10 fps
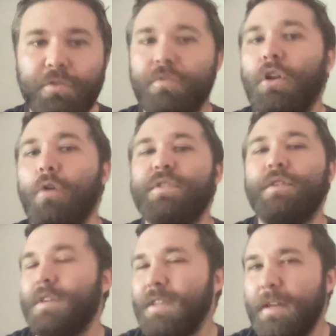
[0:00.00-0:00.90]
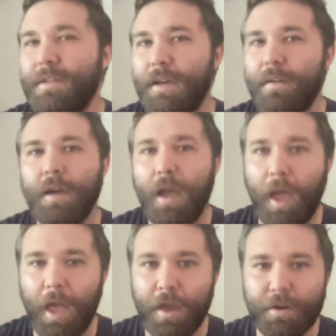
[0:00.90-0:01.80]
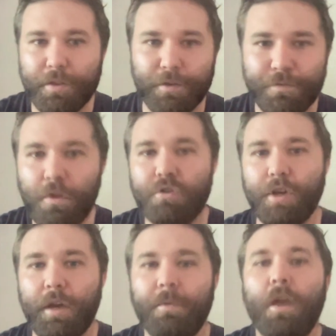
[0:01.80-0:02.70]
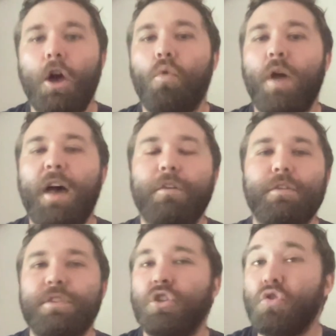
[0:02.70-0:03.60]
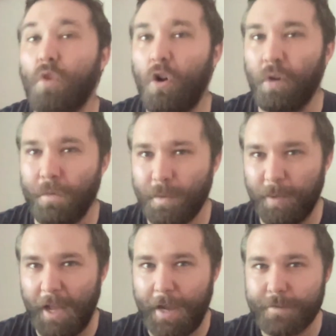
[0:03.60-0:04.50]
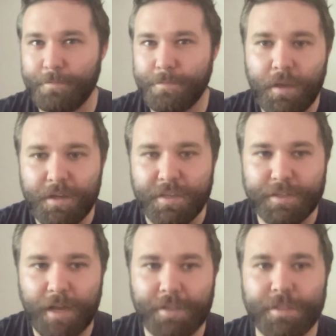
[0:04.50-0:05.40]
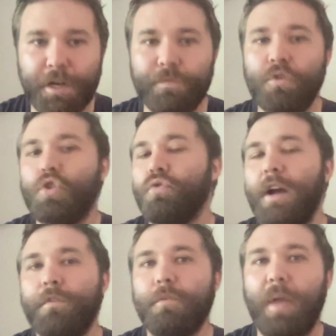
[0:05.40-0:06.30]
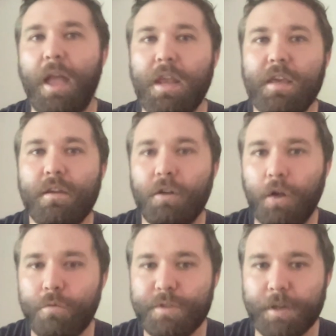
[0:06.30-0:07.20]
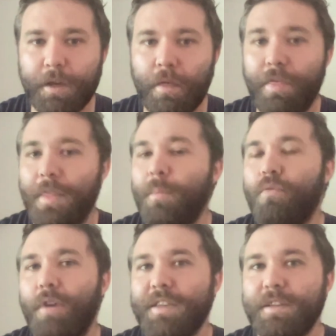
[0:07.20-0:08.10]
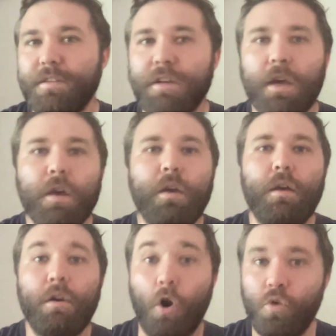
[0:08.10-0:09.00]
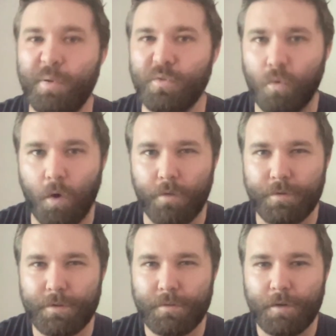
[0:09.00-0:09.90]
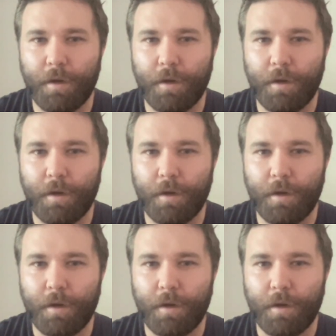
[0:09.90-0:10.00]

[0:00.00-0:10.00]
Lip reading: of closer to the center, and the future around the strong of the blade. He states that if you strike from any closer than the present, open quotes,